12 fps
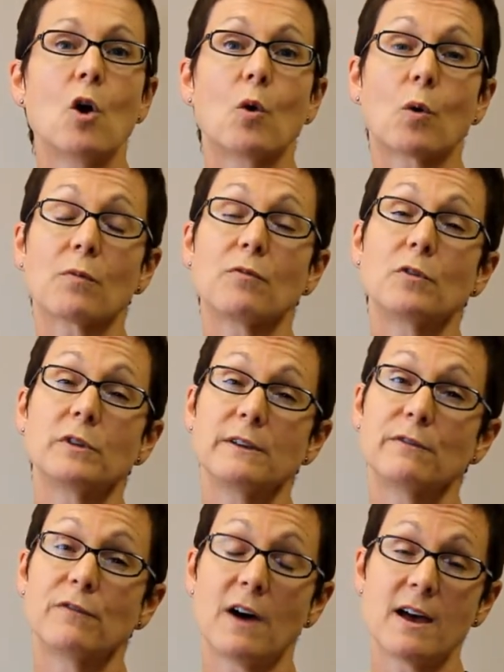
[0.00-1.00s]
or fully
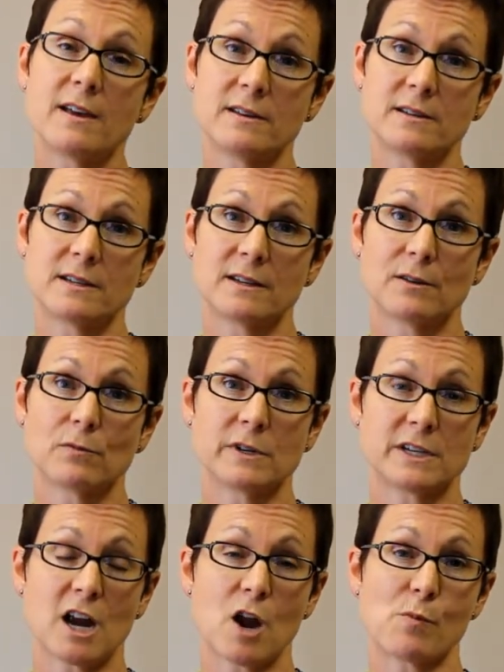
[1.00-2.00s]
fund
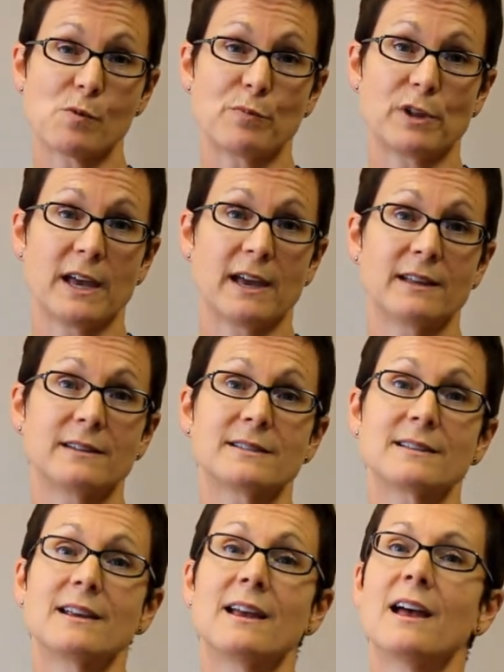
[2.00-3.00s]
retirement plans